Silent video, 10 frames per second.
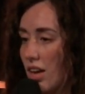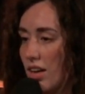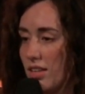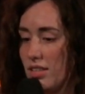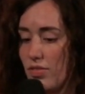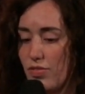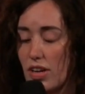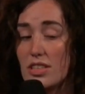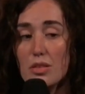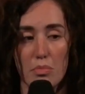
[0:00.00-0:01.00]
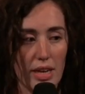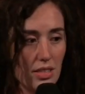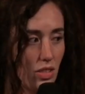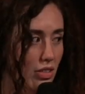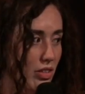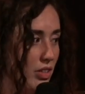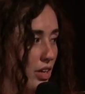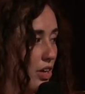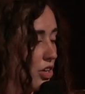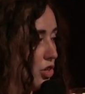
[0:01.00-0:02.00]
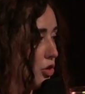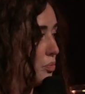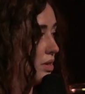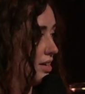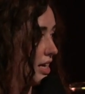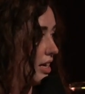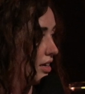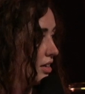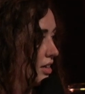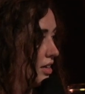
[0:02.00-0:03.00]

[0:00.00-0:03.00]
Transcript: a fundamental human need.